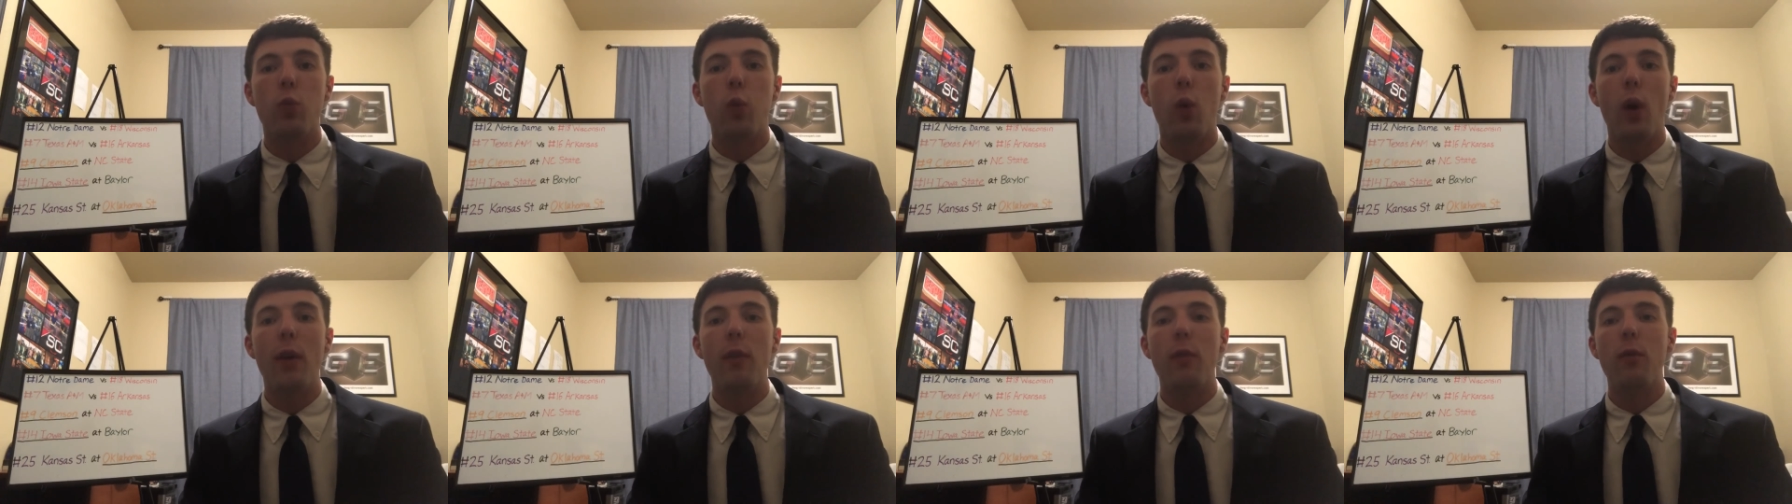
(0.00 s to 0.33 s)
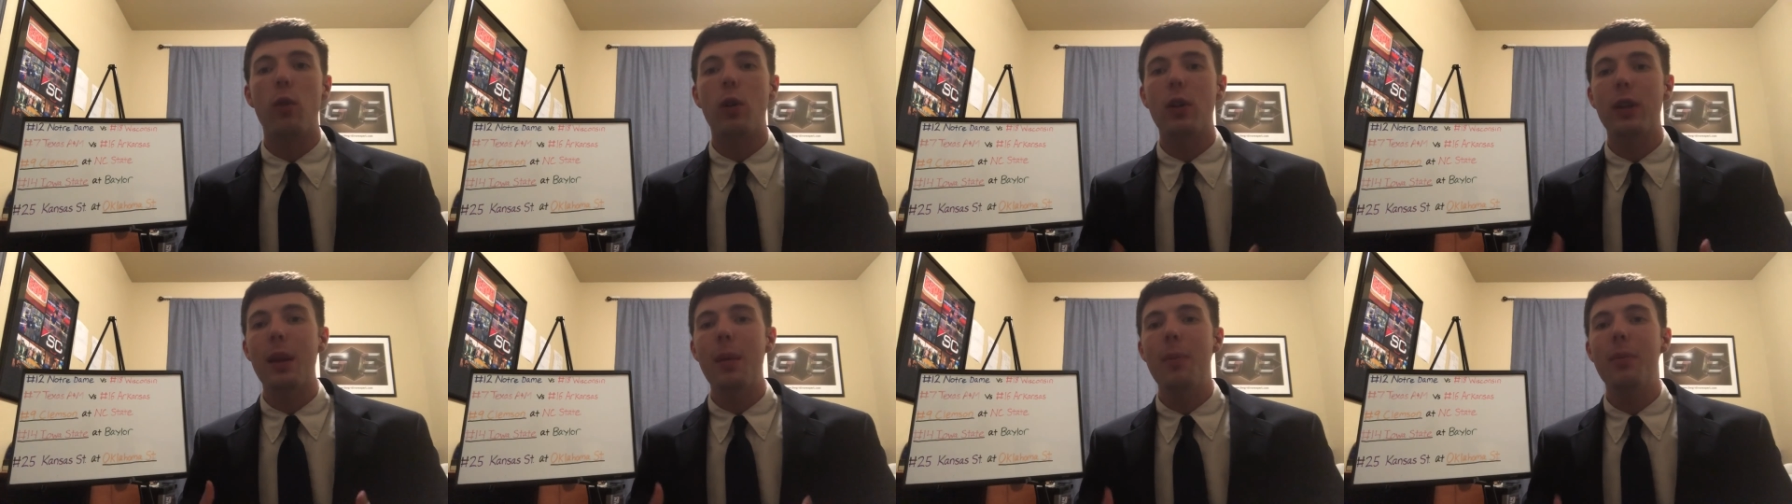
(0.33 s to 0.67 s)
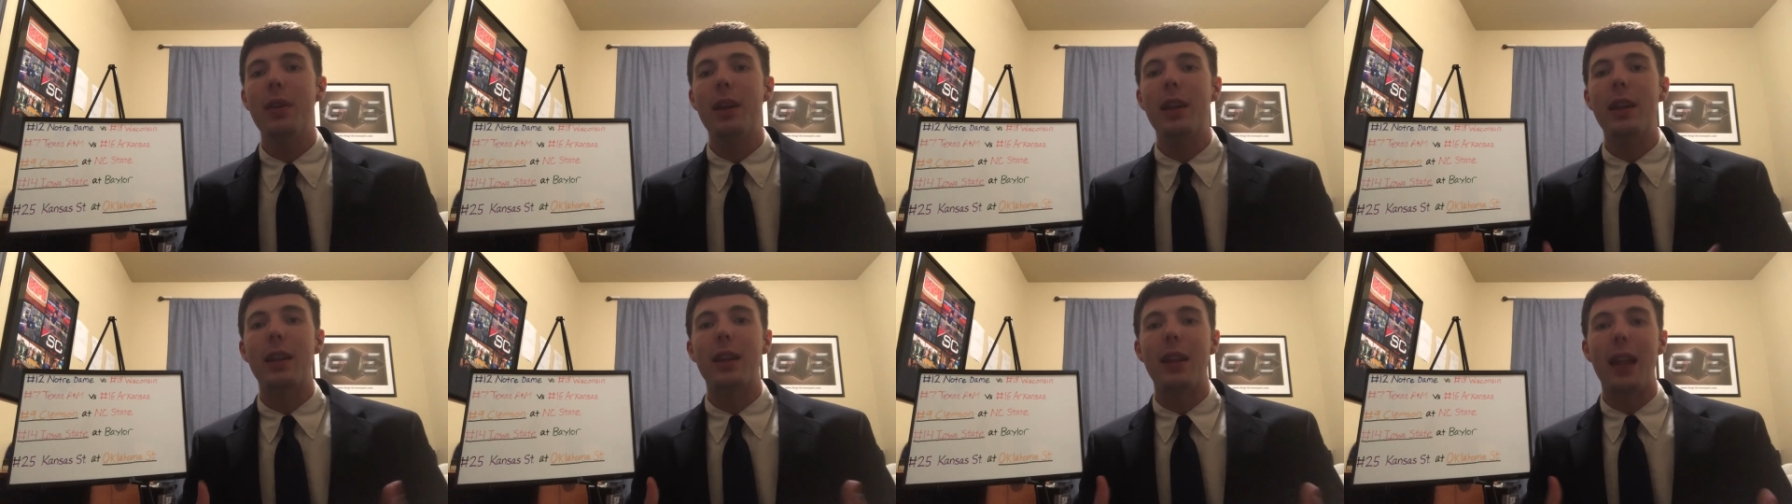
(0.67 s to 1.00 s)
what
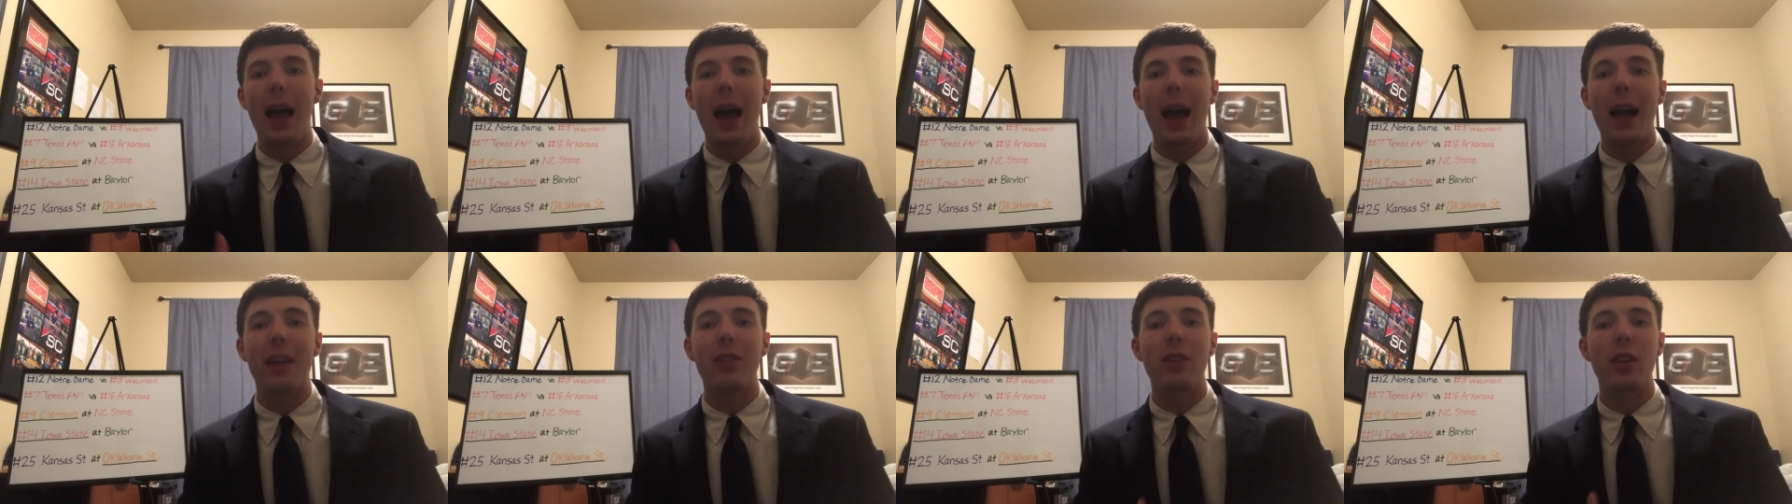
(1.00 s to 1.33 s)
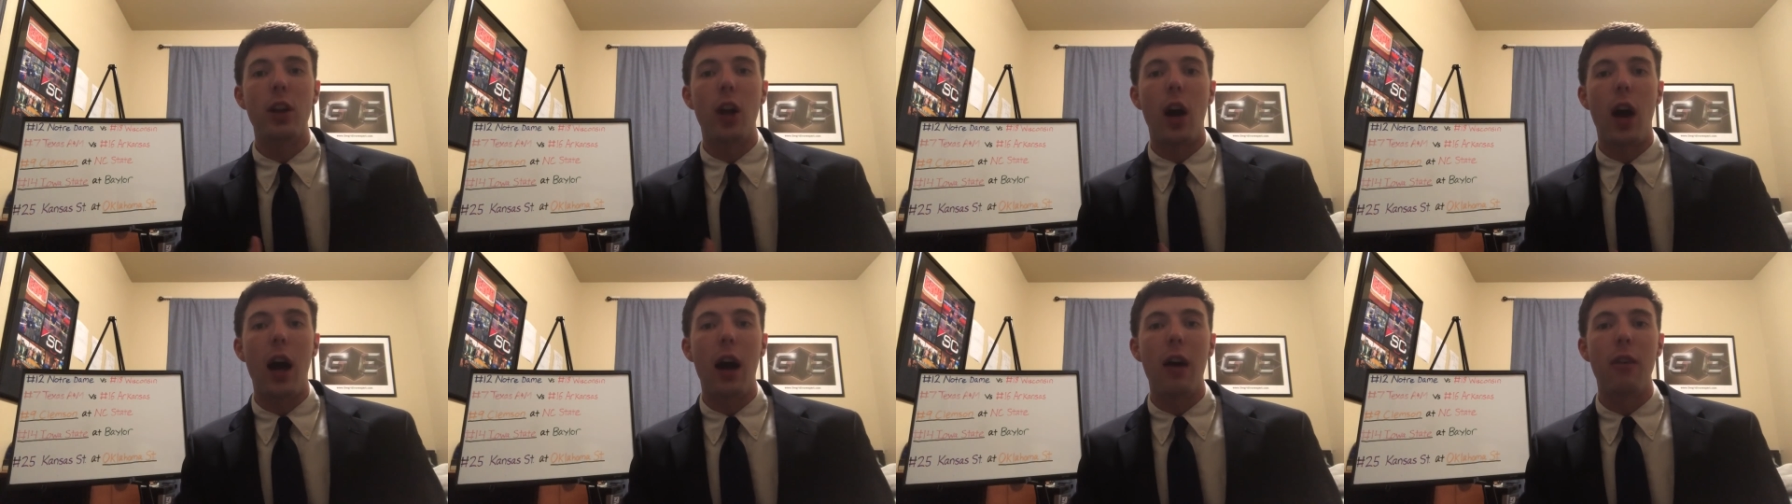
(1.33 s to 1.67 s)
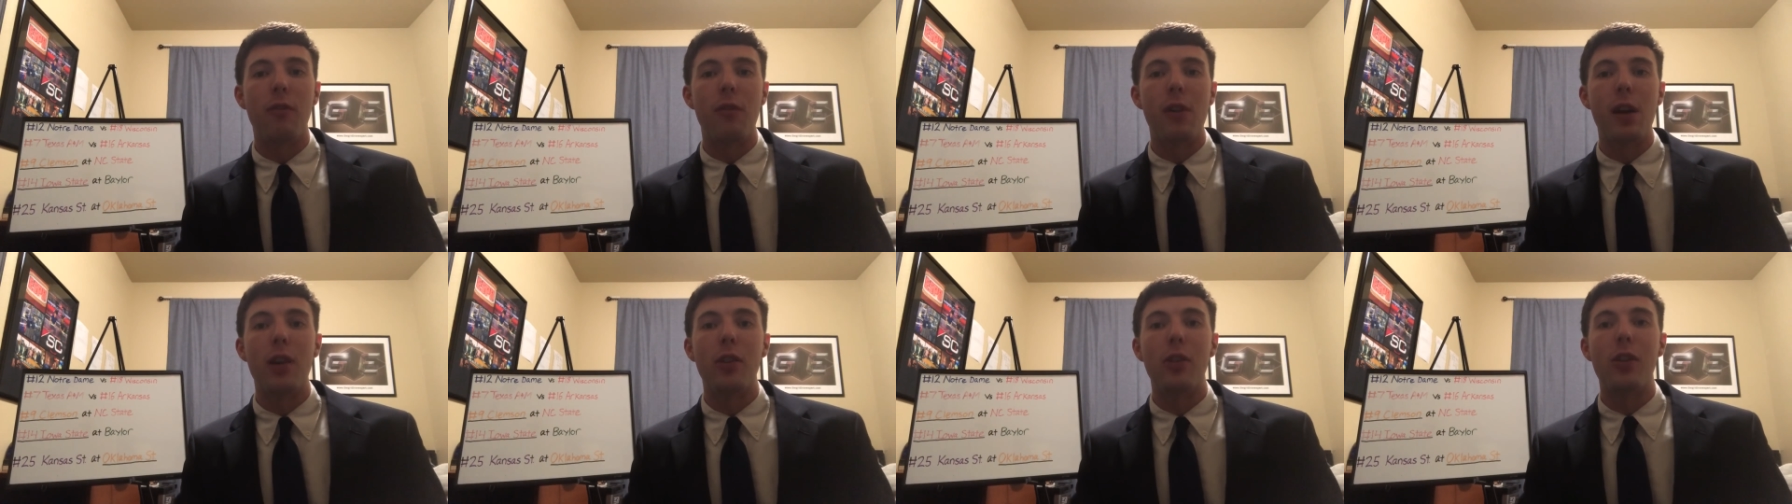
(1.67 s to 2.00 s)
Clemson lacks in
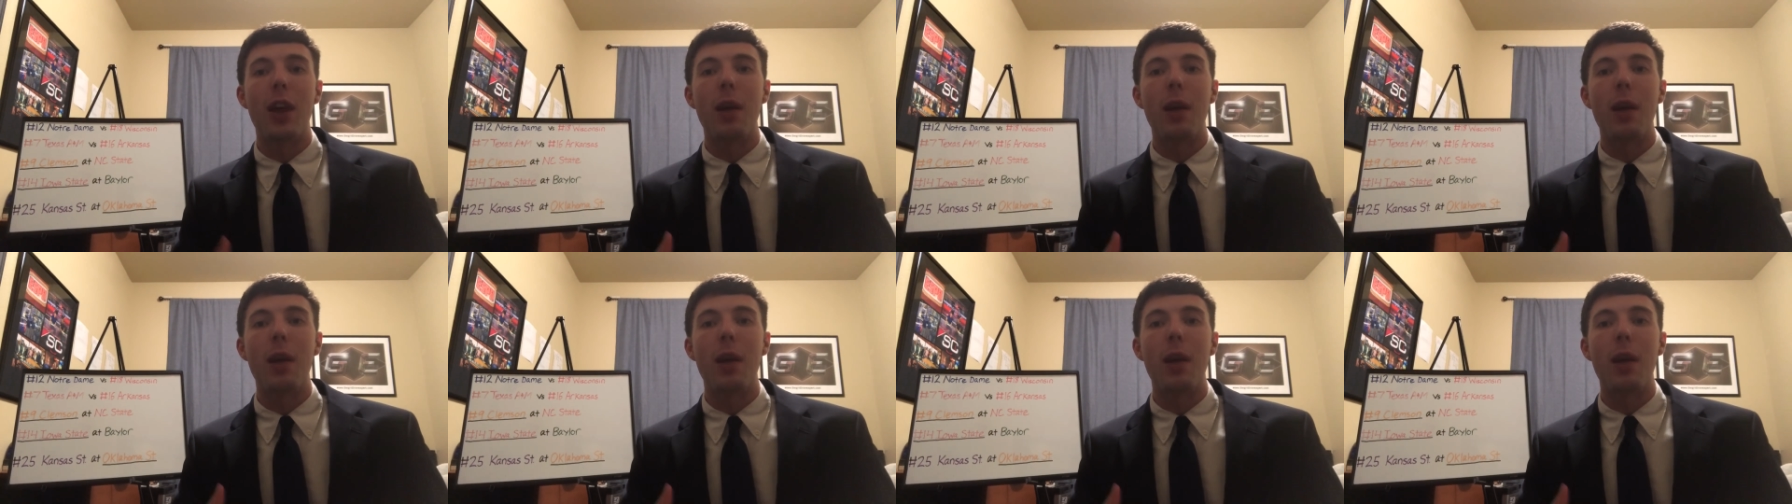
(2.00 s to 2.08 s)
offense,